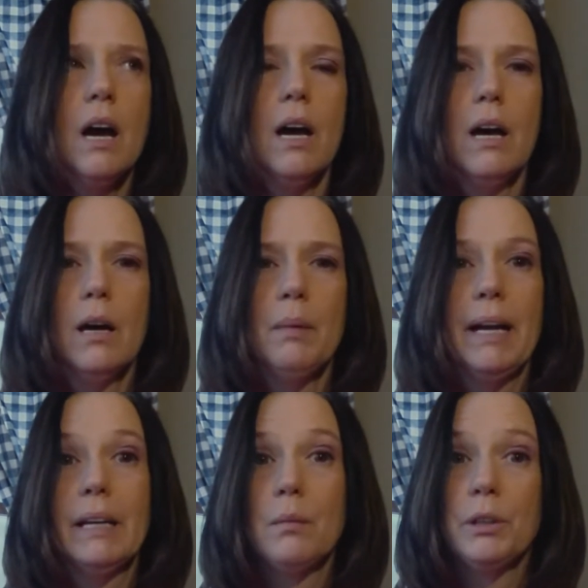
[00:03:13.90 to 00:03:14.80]

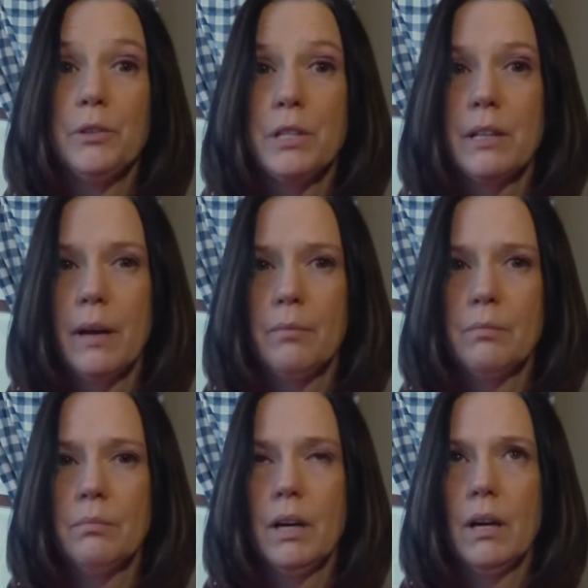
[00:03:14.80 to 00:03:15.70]
I ended up losing
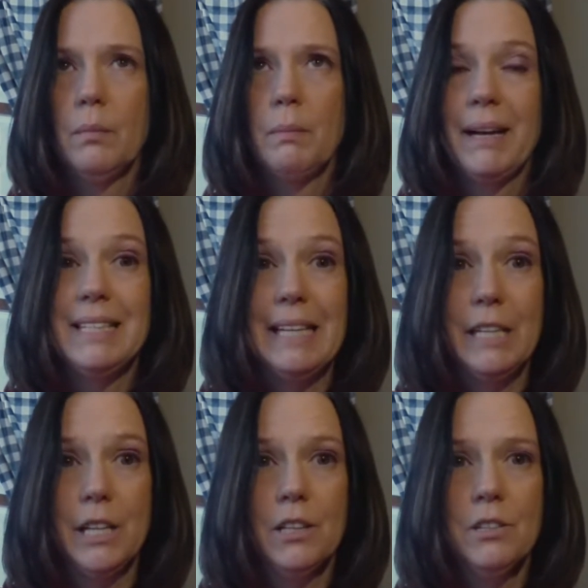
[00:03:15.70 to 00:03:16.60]
them in my
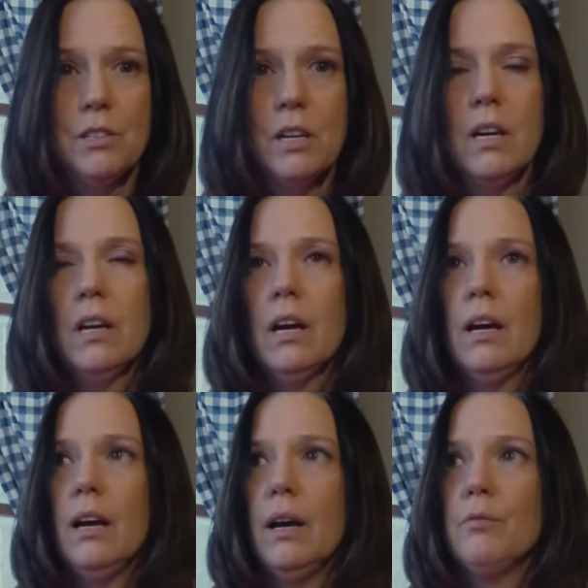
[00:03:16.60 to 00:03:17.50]
teen years.
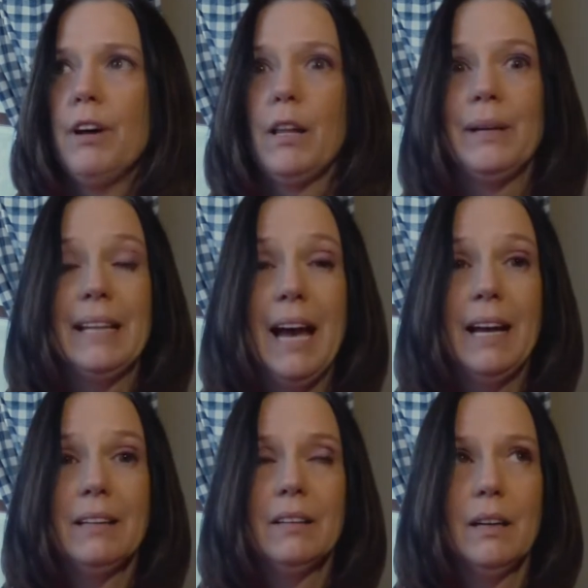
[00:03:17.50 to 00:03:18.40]
Um, following
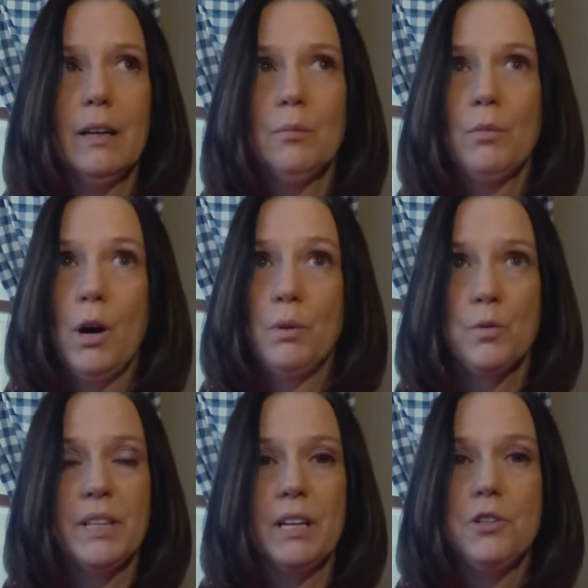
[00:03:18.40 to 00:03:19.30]
that, um,
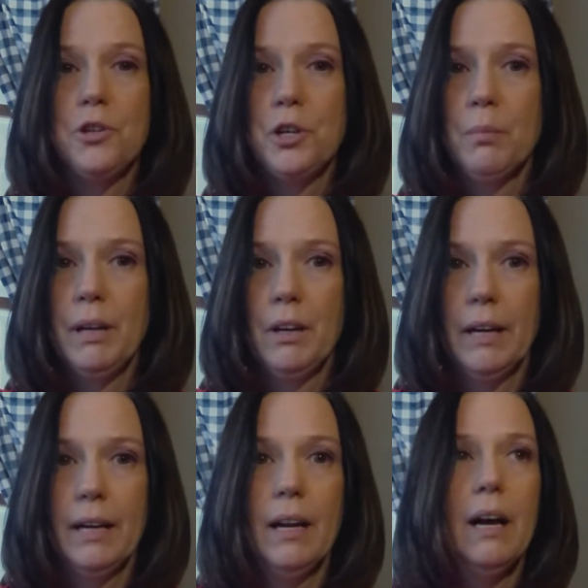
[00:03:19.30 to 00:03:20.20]
almost within a two-year
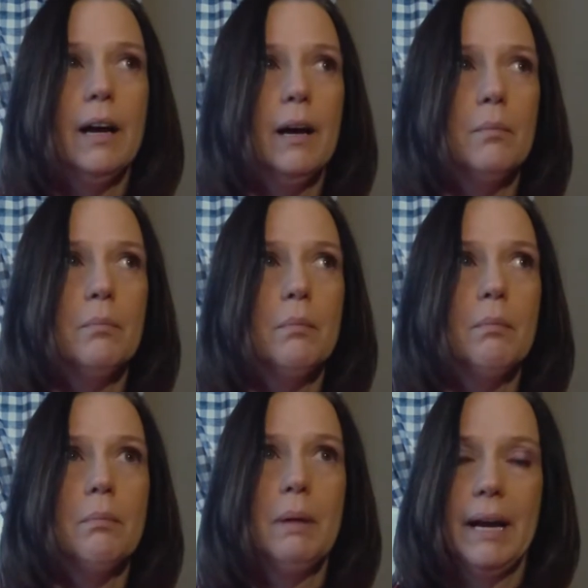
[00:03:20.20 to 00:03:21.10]
period, um,
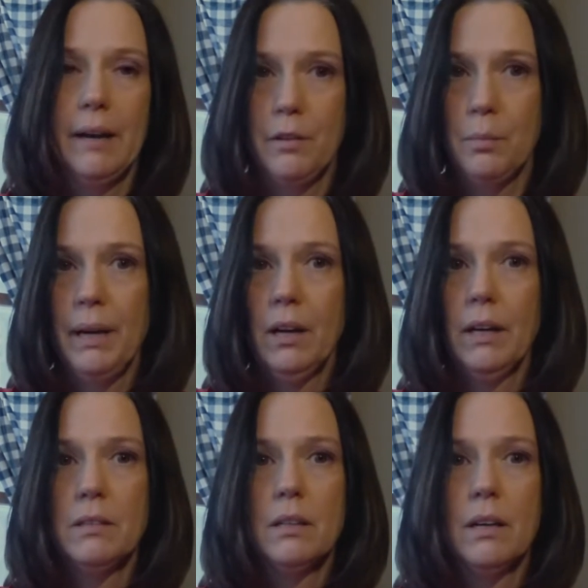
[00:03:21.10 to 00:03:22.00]
my other
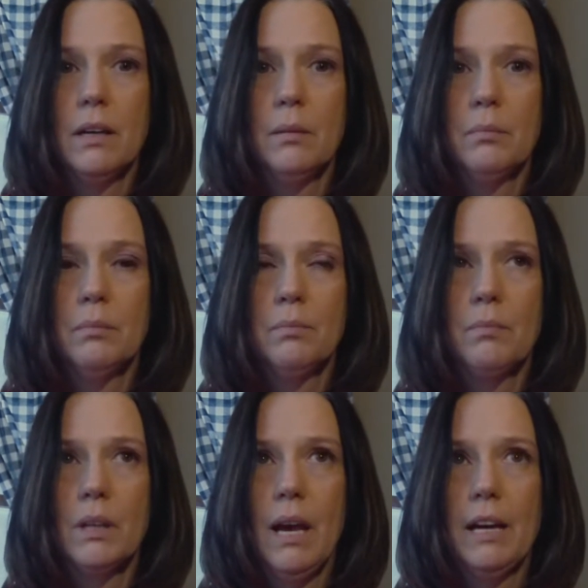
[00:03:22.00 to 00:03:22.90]
parent um,
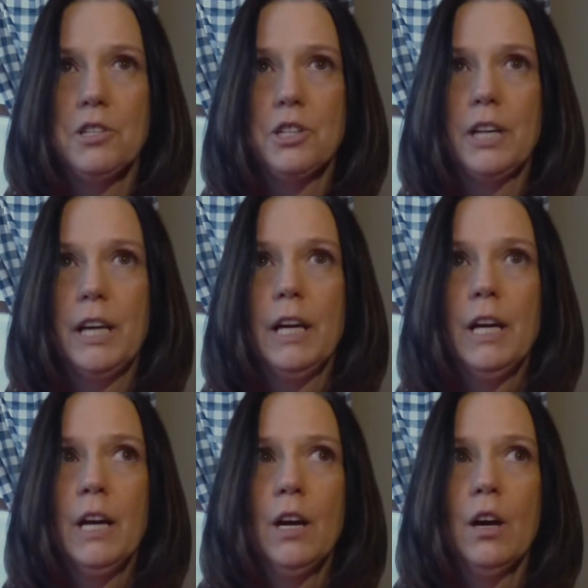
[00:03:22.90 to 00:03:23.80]
actually
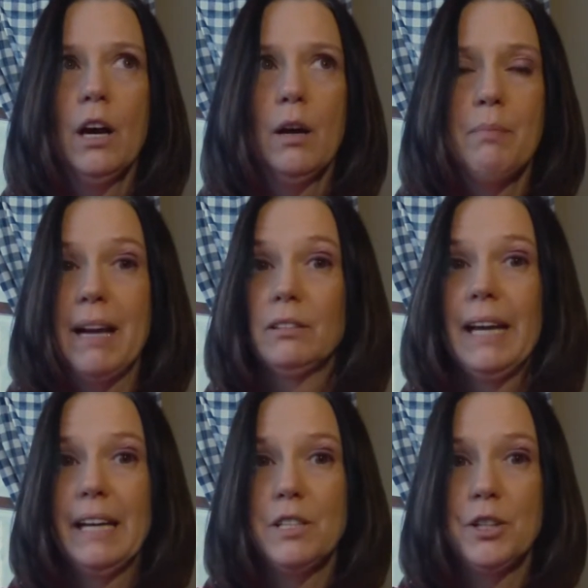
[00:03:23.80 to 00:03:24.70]
um, battled
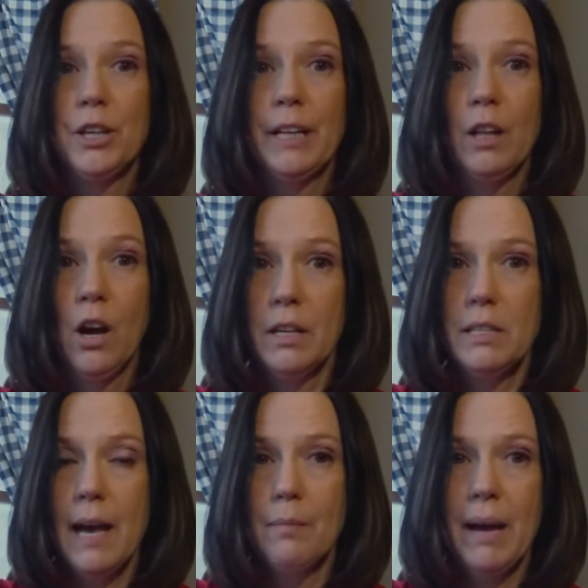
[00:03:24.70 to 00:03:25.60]
cancer and
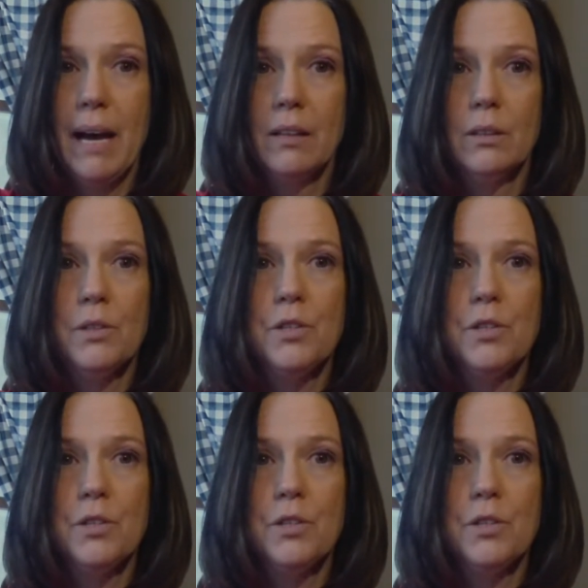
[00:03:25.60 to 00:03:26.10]
lost that battle.